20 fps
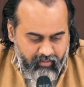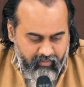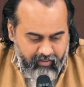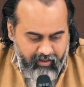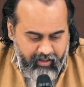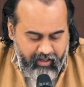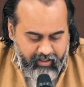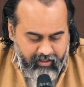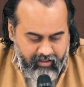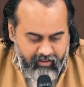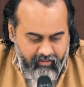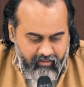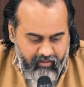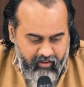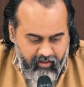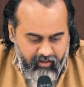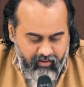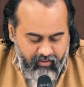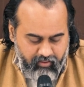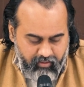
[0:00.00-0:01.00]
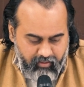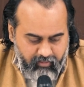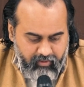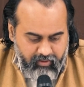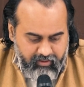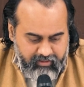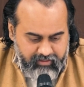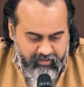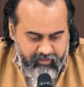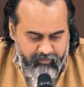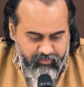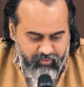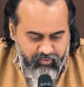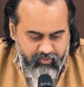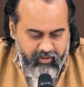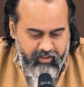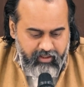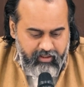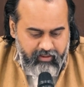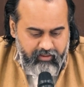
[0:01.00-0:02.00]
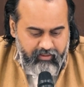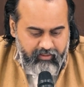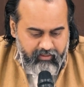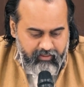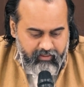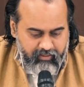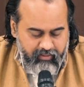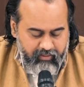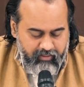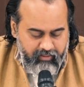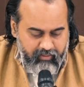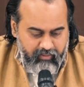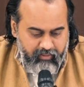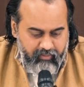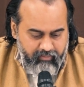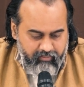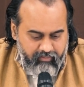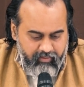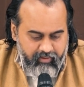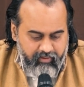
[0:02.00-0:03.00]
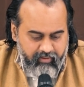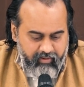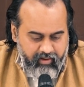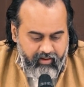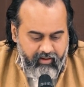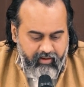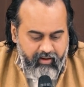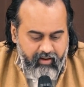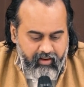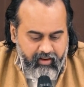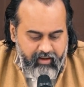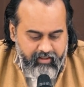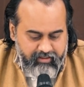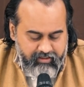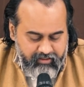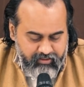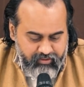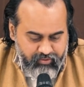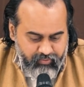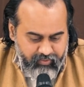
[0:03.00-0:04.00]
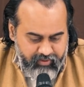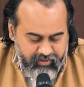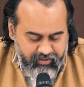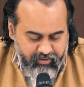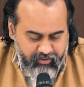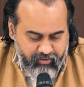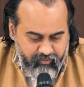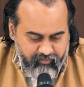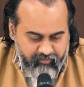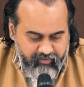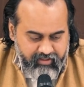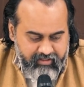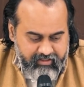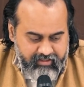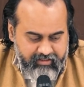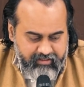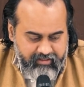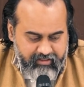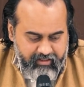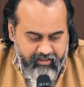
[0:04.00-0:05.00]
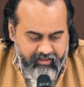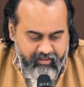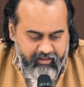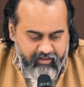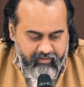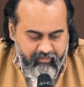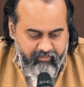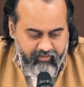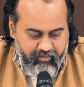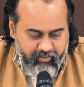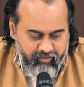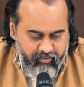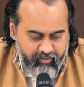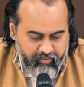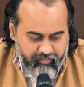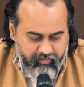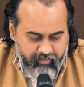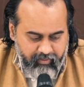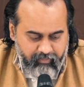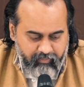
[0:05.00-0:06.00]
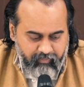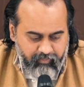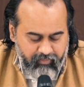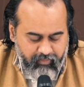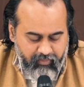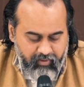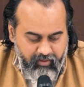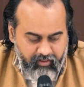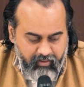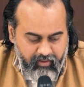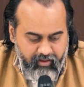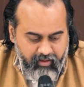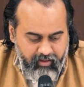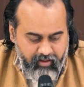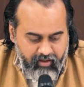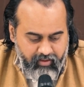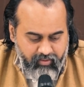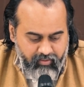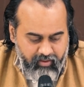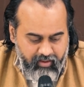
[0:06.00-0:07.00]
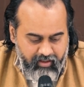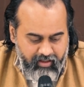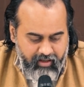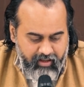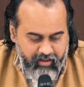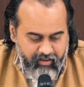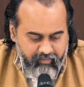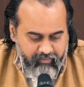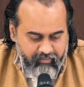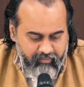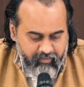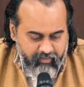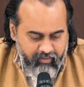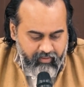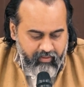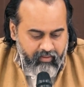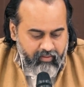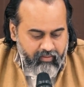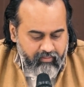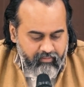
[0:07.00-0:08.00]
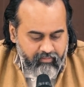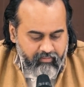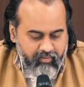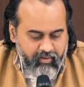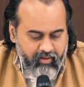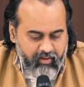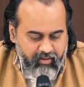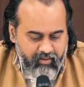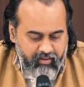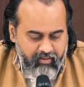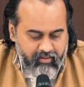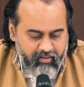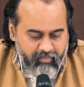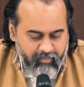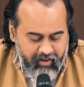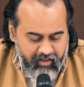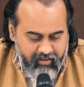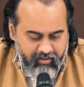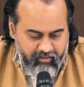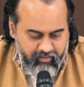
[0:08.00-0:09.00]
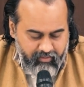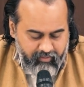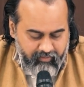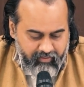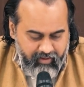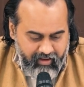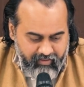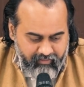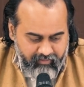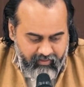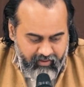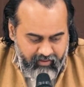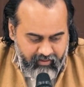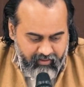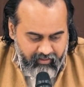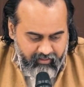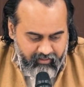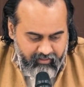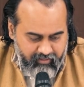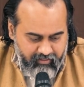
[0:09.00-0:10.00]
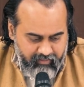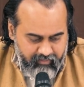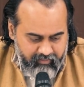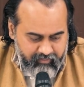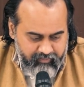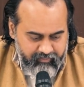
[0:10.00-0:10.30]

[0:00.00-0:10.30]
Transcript: While I can relate to him conceptually, one rarely has a situation of this scale in front of him in their day to day life where it is a matter of life and death.